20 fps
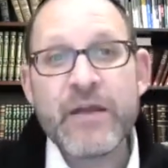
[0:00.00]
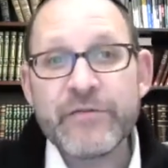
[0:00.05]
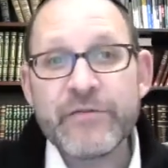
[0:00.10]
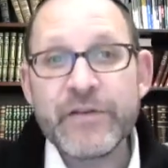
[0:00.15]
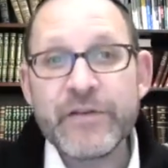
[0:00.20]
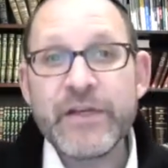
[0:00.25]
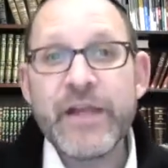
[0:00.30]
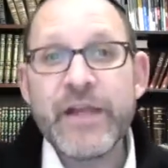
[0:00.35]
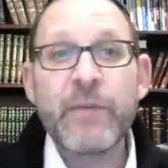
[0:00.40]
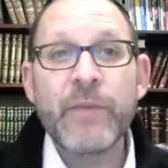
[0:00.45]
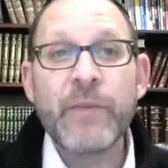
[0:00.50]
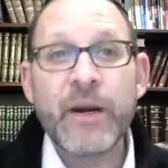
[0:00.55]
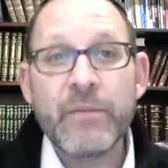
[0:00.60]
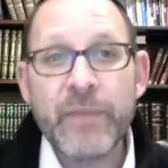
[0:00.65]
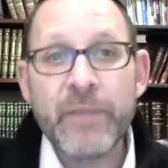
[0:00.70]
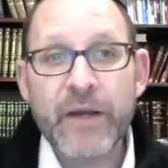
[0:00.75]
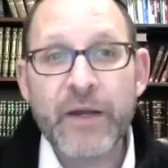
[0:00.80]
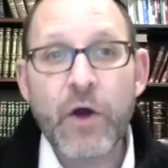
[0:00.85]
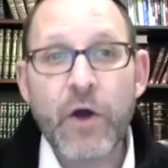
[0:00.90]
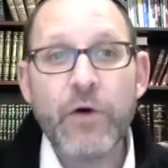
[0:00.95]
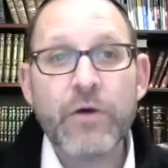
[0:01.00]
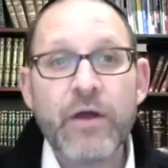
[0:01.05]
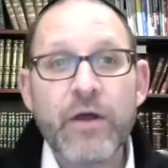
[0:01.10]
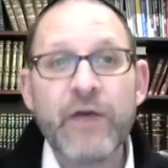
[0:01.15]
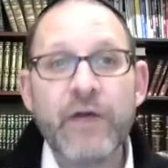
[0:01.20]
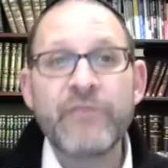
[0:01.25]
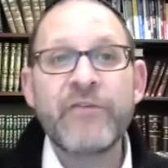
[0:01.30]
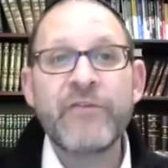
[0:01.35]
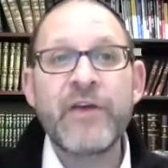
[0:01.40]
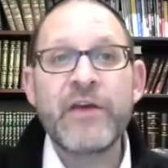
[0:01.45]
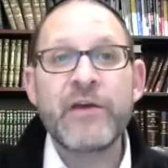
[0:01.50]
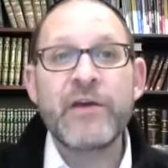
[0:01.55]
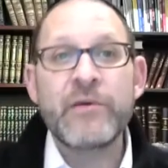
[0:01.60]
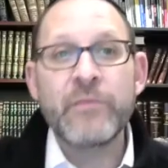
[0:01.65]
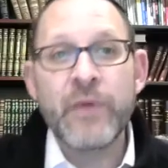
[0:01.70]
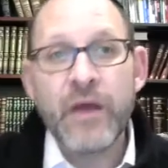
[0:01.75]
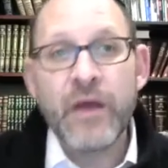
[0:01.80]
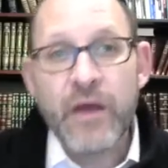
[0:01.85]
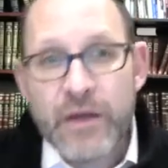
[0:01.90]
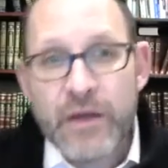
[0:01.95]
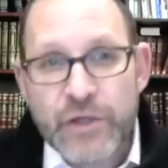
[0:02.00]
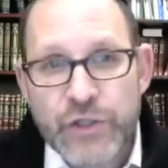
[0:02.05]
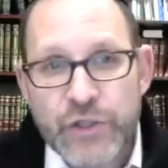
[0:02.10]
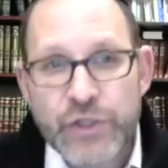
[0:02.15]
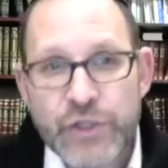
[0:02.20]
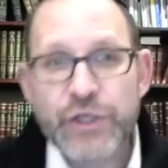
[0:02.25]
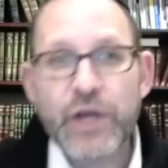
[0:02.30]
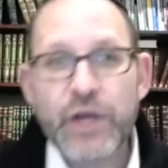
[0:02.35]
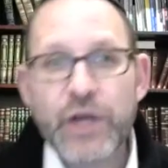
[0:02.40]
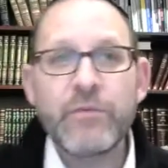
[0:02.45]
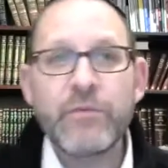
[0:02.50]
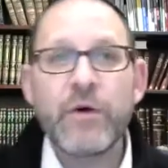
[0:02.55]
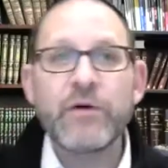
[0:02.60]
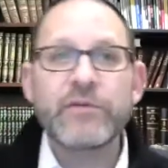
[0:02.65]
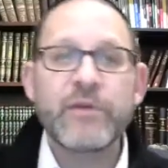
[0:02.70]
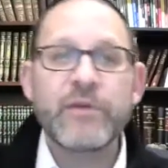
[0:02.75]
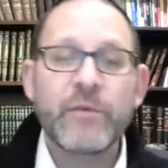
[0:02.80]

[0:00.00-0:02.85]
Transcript: V'nemar bekochavim Shemot.